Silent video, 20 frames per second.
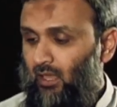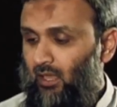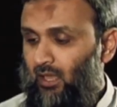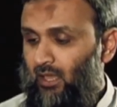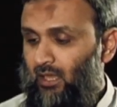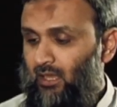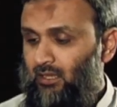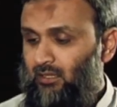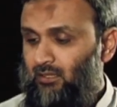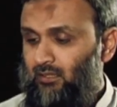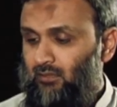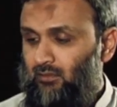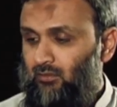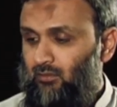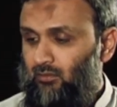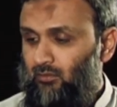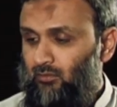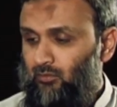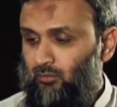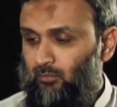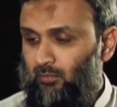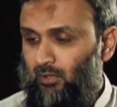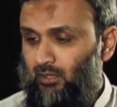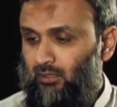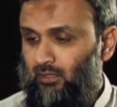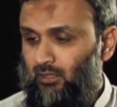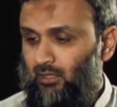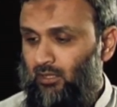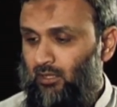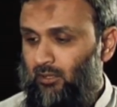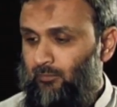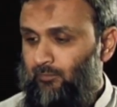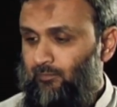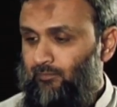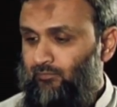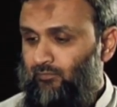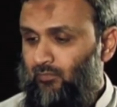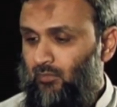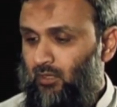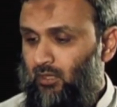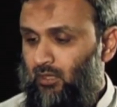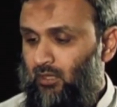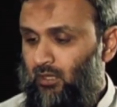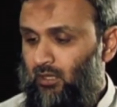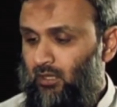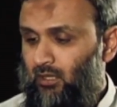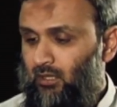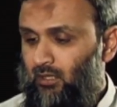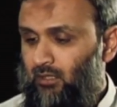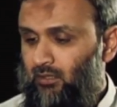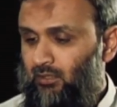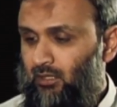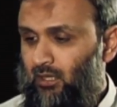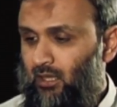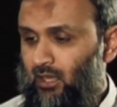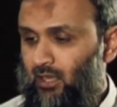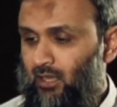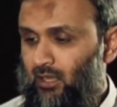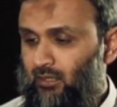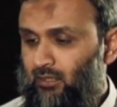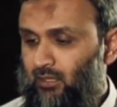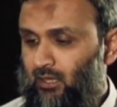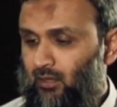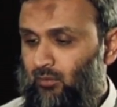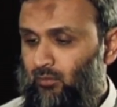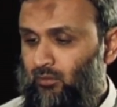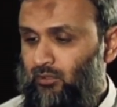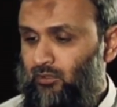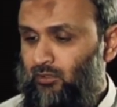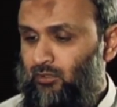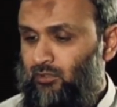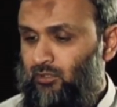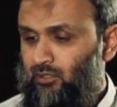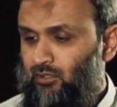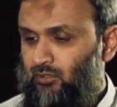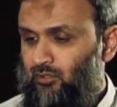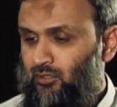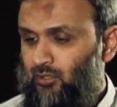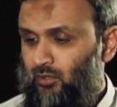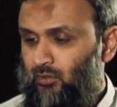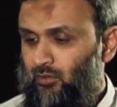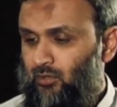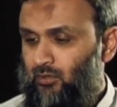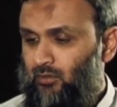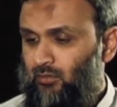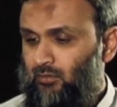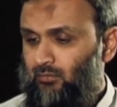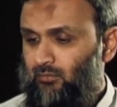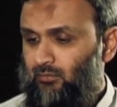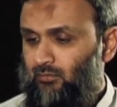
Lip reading: And subhanallah, the ayah that I want to show you,